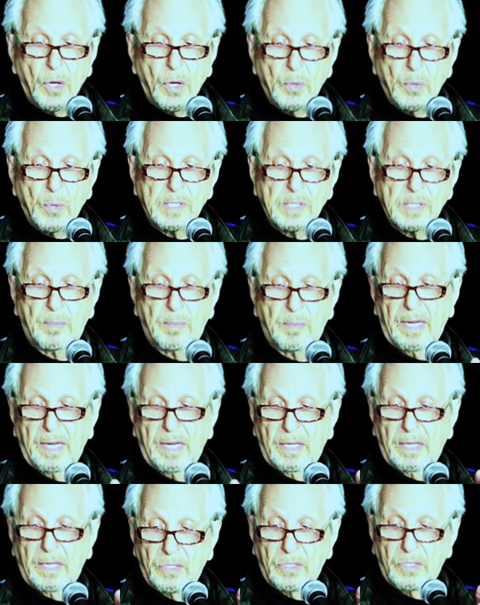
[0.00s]
who was
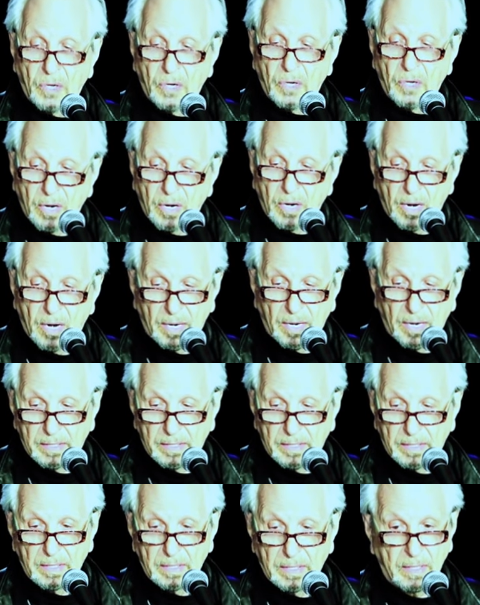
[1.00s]
breaking your
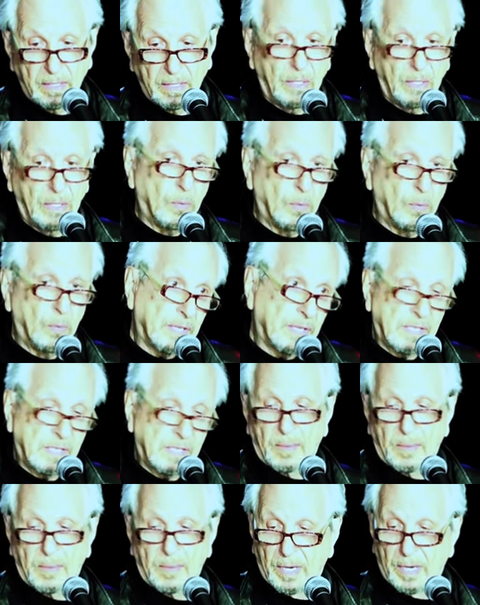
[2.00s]
heart with
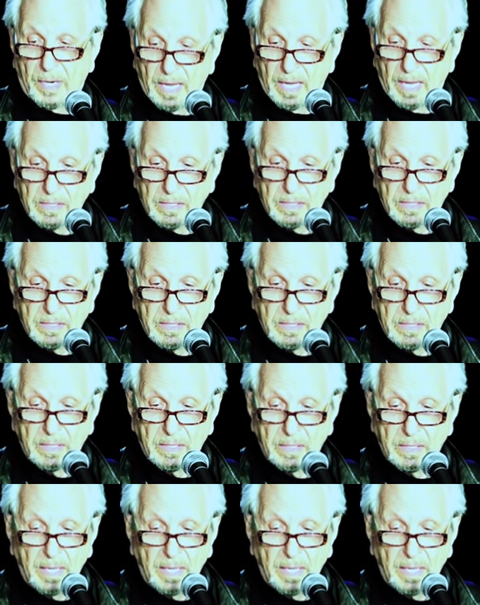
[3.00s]
someone else,